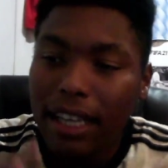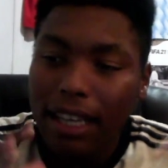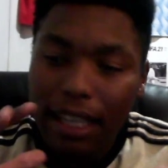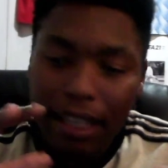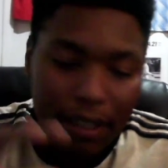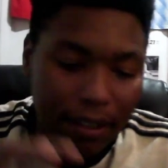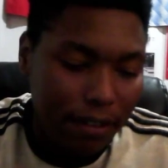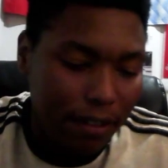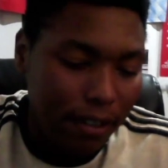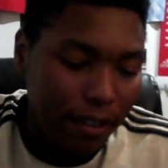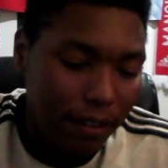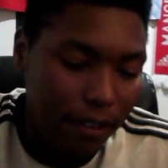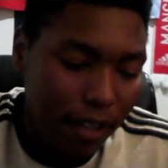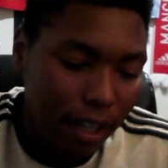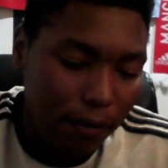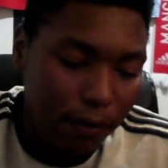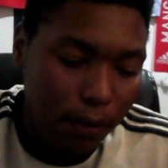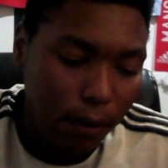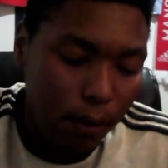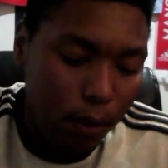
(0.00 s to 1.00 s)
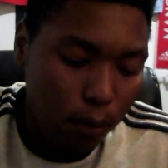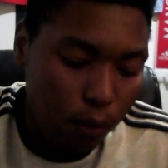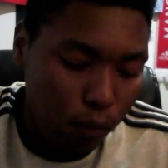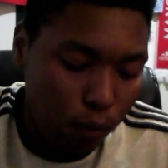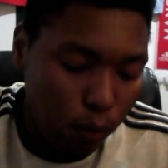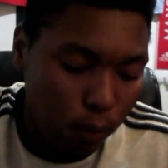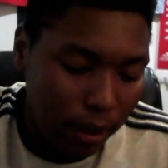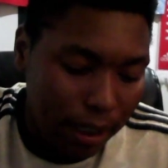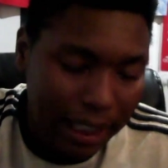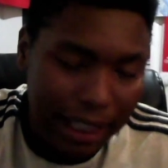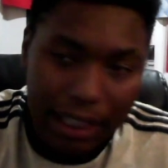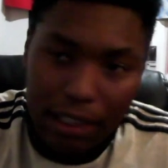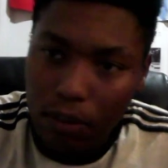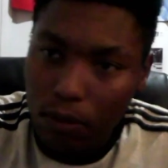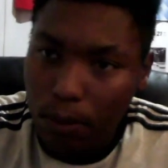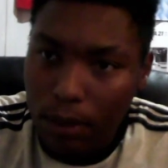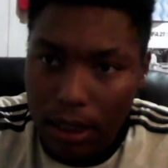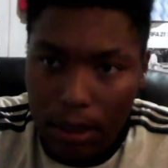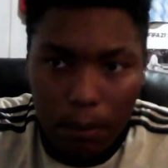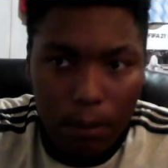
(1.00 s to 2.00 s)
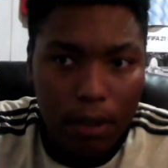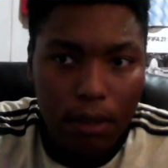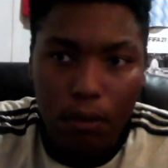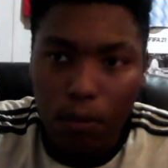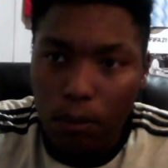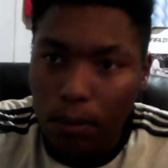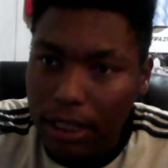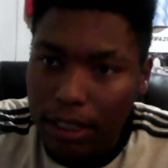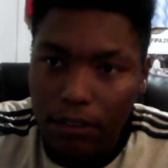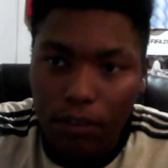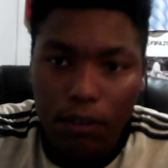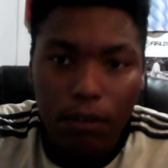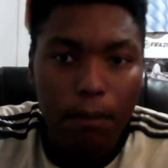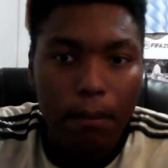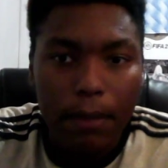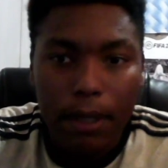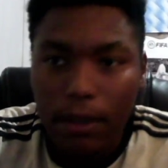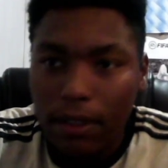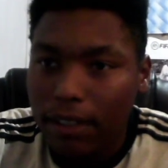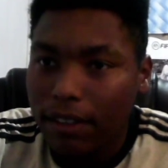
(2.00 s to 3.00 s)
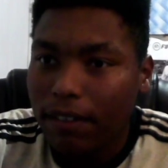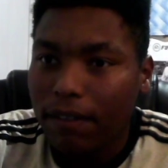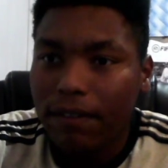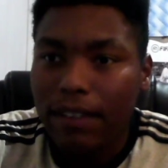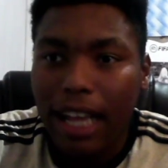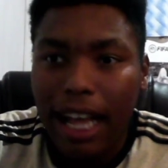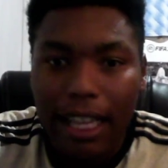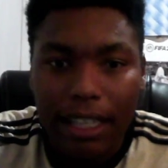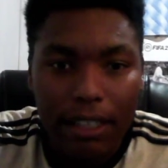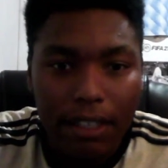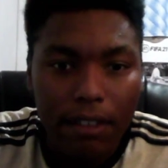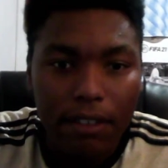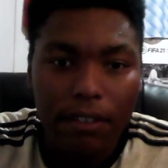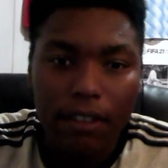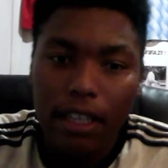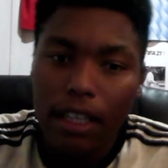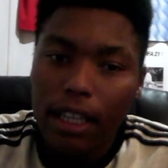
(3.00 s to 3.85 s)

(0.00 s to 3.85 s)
They're successful, 20, 21, 22 millions of dollars.